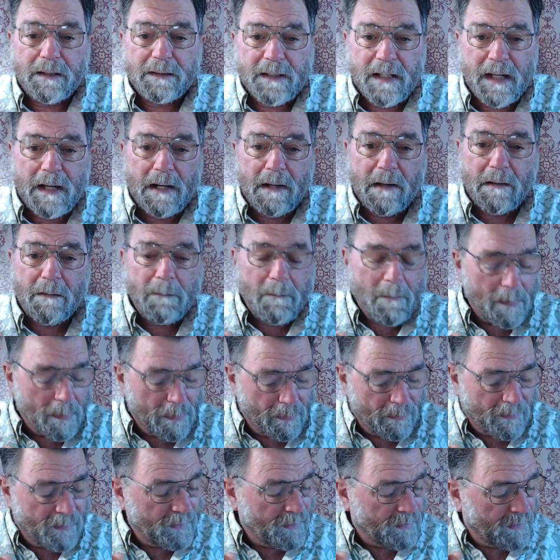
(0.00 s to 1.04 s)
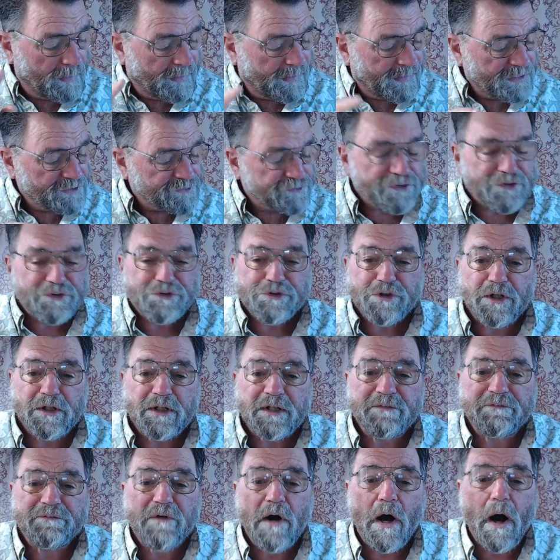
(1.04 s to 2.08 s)
Now, he's the
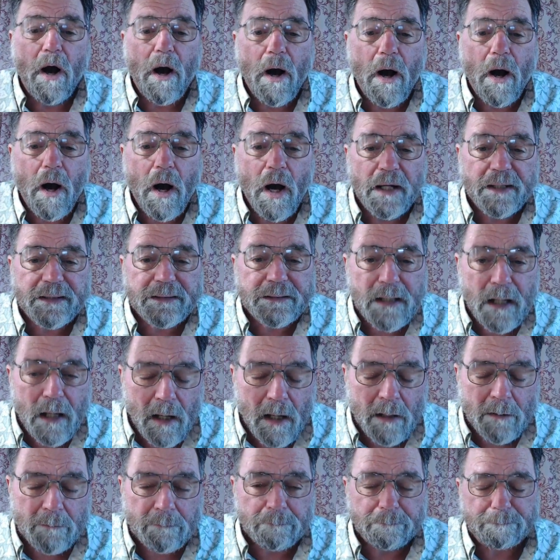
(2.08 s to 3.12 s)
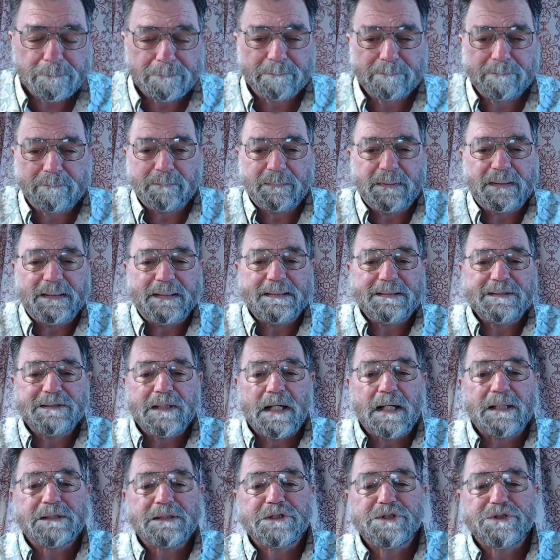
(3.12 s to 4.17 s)
son of Adam. He's
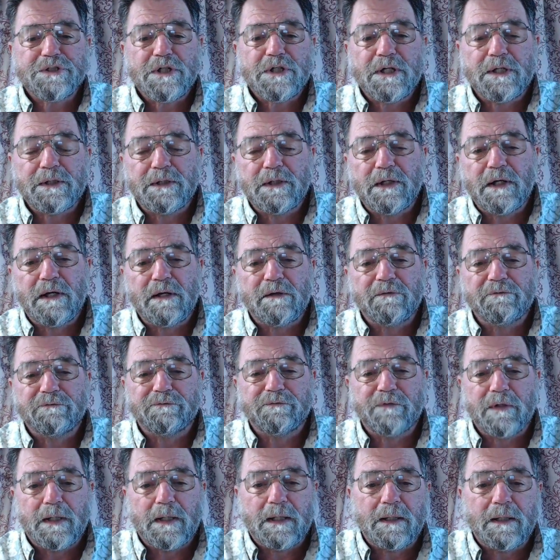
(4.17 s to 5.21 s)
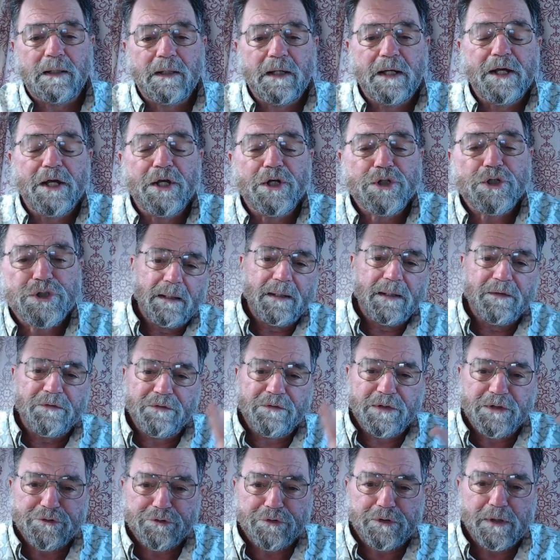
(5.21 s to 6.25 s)
not the son of uh,
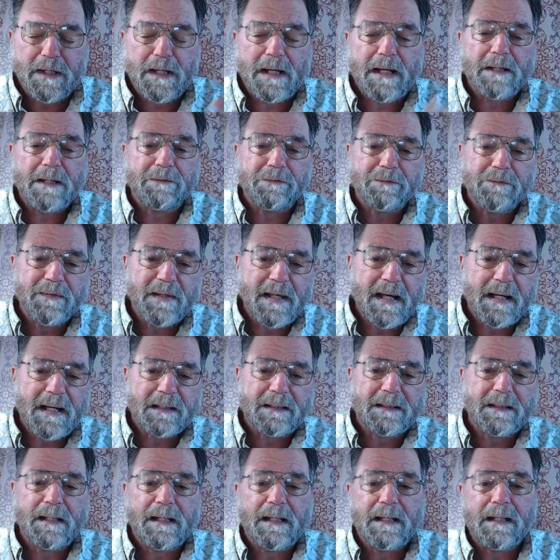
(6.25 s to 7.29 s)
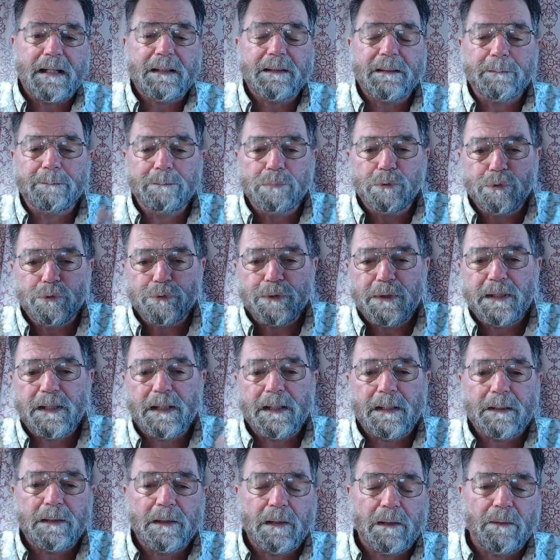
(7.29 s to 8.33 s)
this god or that god, the
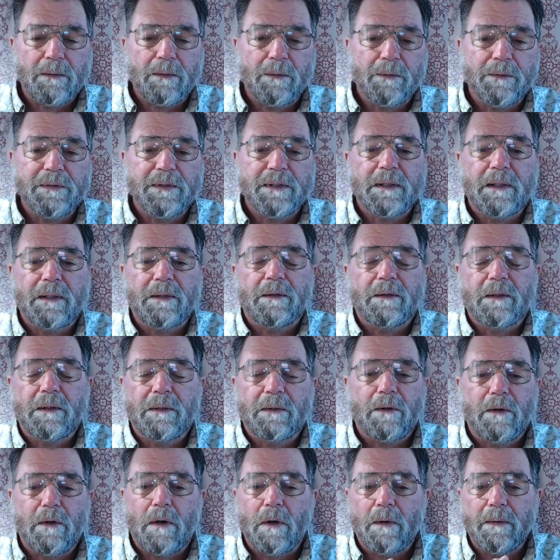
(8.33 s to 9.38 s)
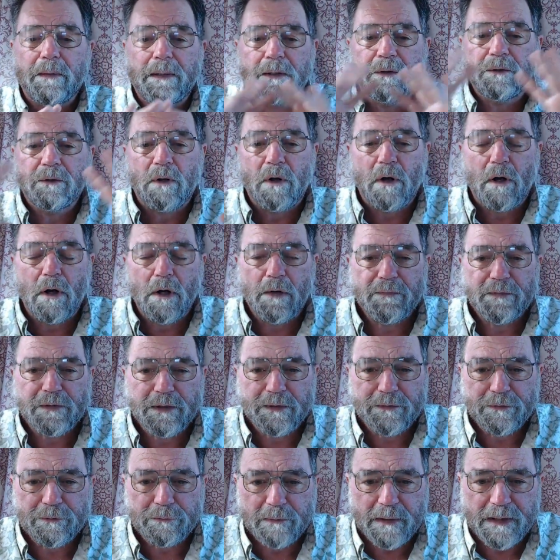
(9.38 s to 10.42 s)
Buddha, the, or the or you know all the
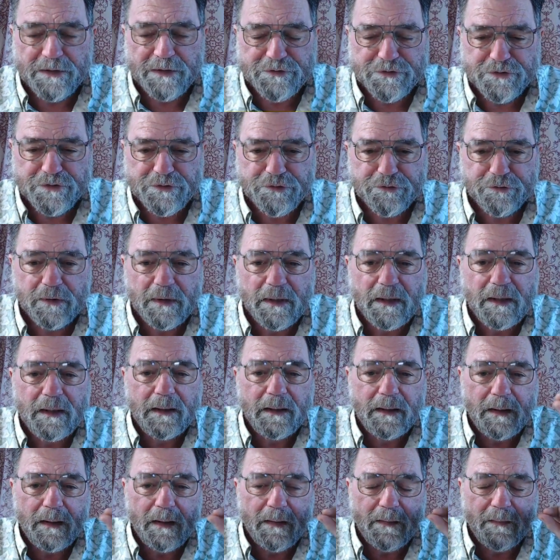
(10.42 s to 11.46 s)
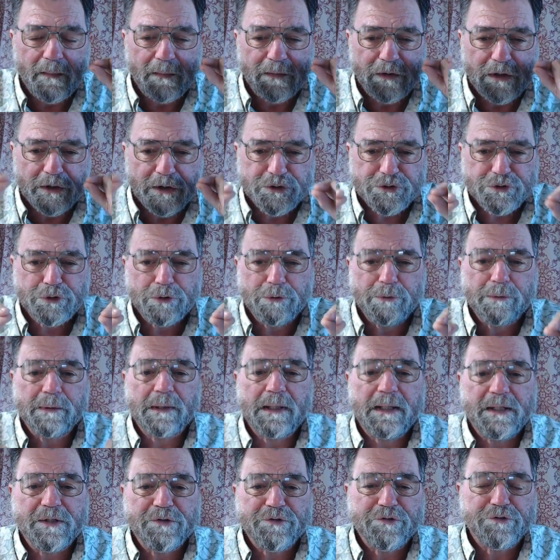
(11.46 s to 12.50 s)
other races
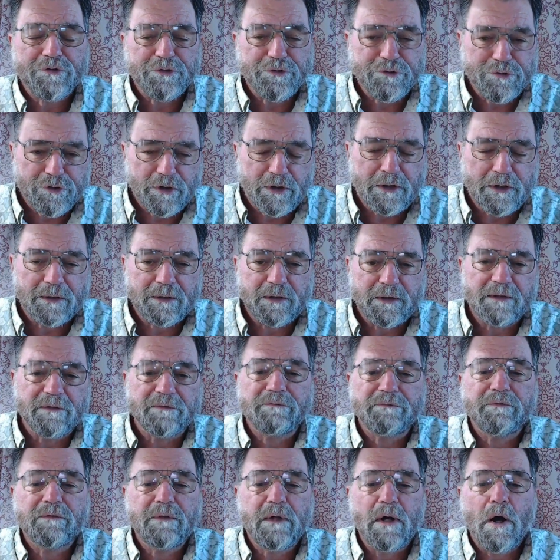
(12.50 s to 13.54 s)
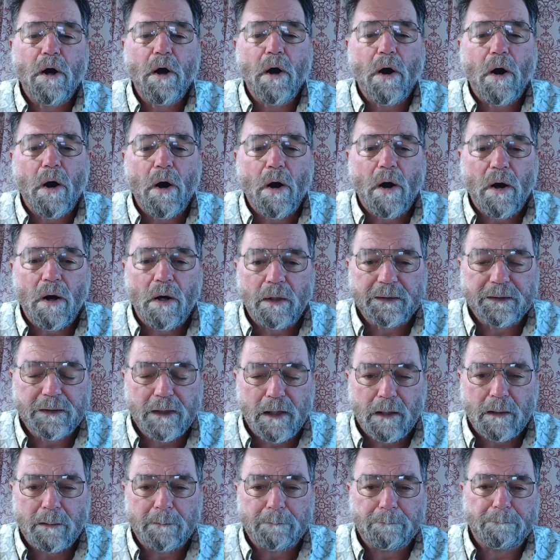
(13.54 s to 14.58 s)
Yeshua is the son of
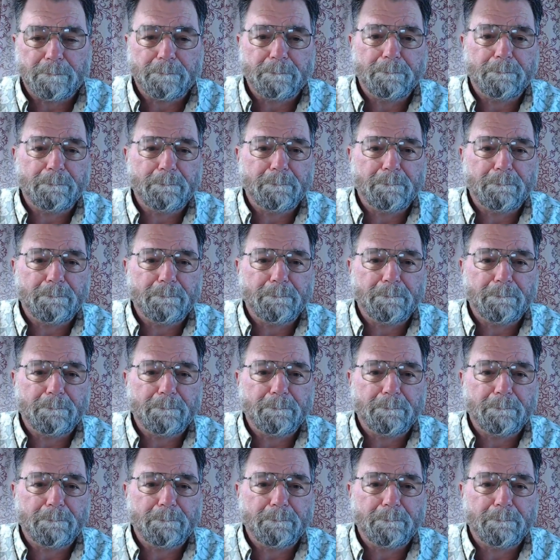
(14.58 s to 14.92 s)
Adam.